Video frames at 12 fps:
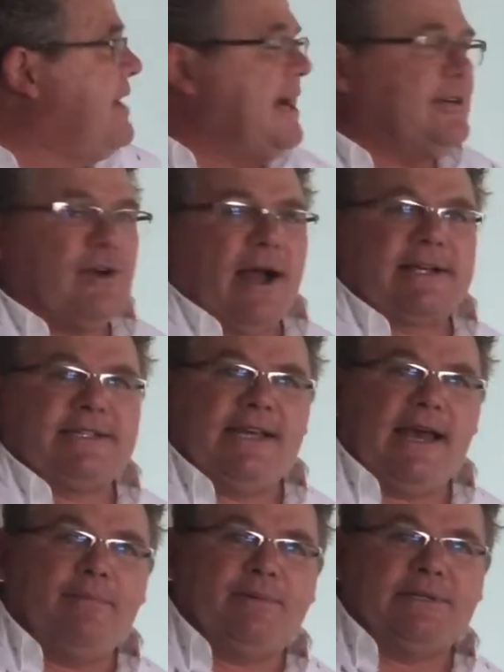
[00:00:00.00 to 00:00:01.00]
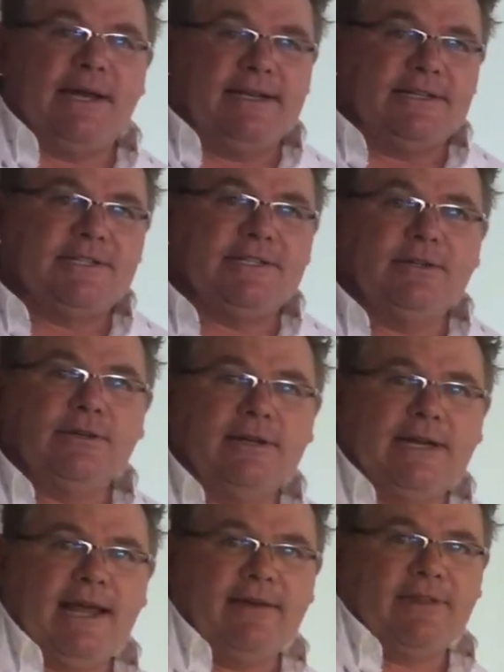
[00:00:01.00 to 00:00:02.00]
the hydroxyapatite. It's still
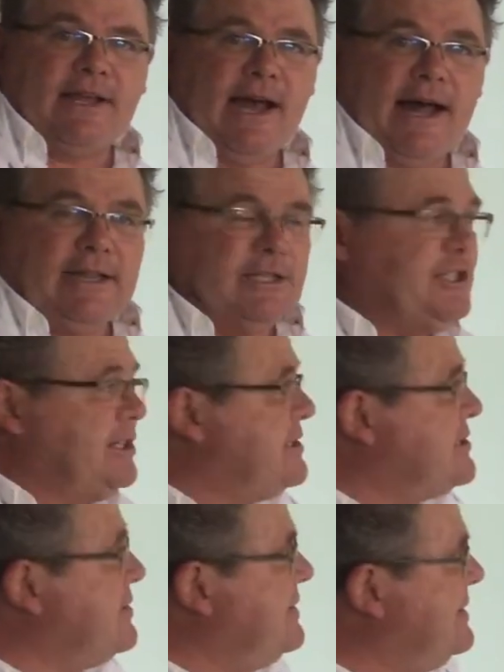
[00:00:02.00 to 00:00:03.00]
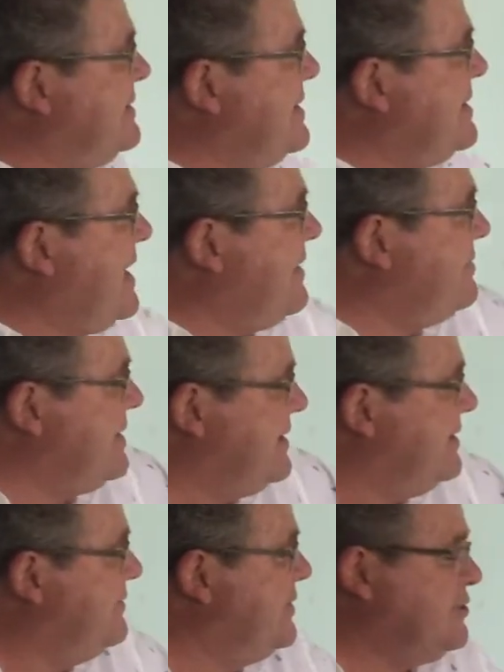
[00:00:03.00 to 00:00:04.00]
going to have the collagen. It's going to have the
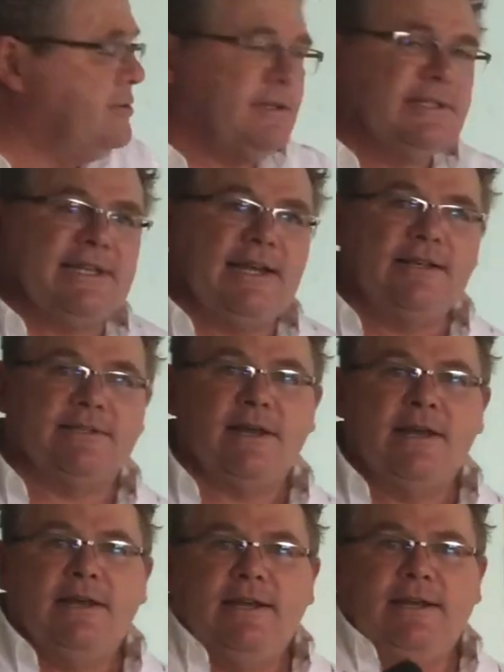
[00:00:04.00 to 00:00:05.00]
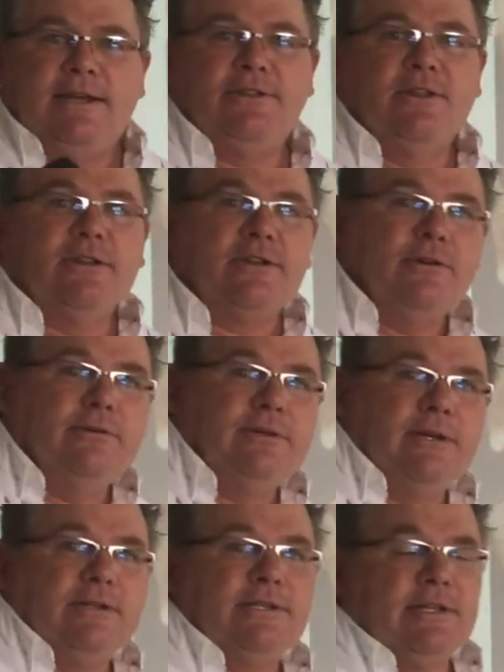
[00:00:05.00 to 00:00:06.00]
individual cells in the
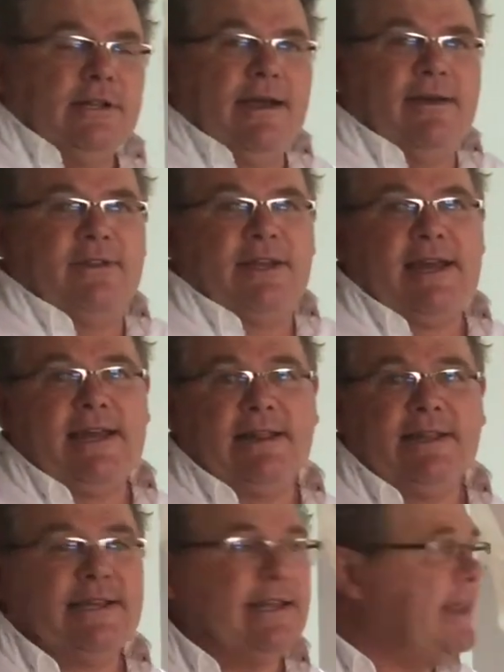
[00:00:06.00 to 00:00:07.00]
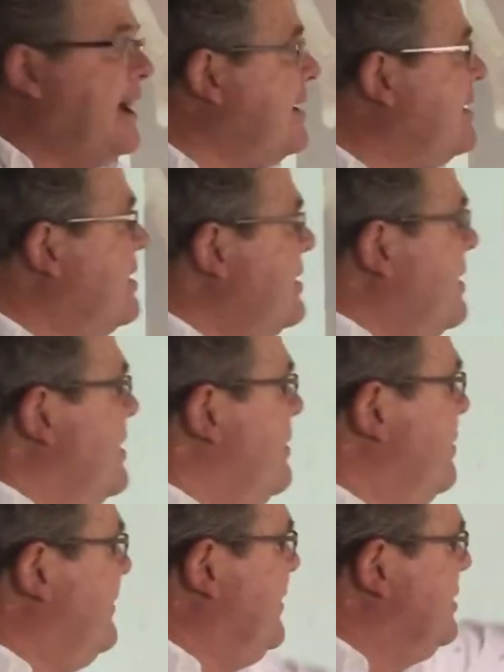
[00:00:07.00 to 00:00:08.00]
lacuna, still have the canaliculi.
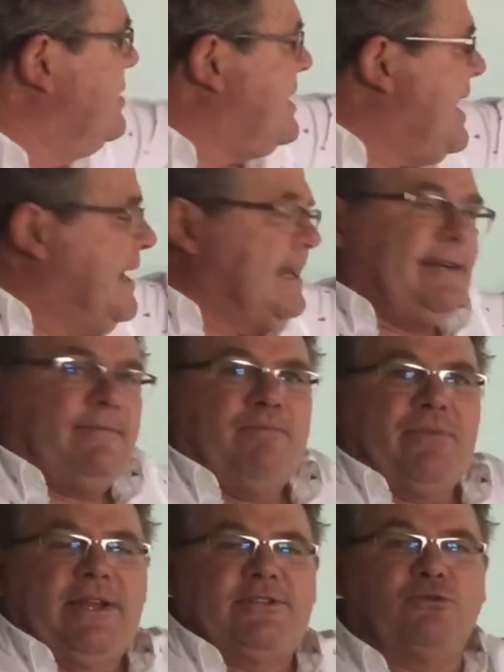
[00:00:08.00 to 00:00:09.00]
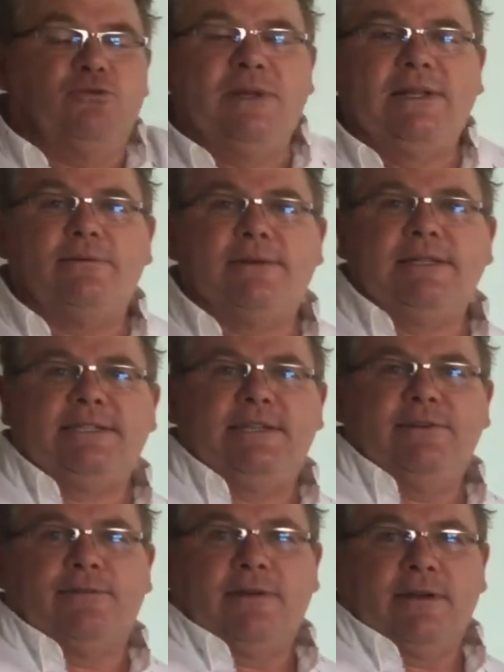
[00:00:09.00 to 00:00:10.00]
But if you look at it, it's really, really
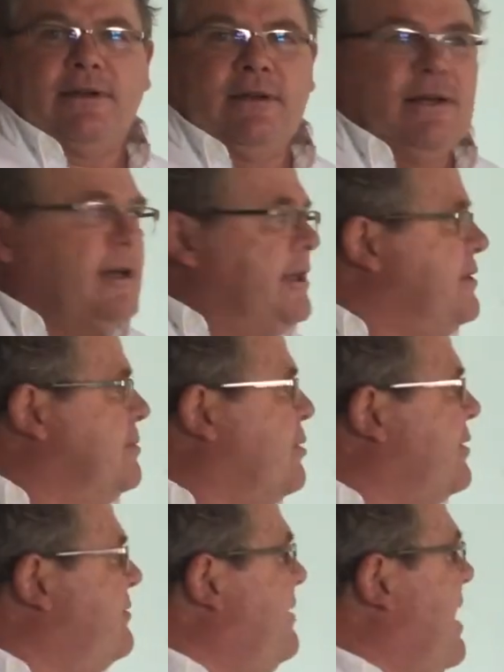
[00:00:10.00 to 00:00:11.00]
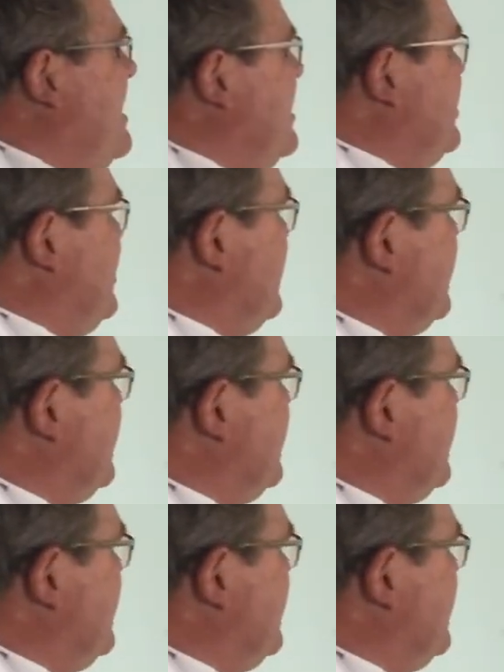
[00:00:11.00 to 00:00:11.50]
different. The morphology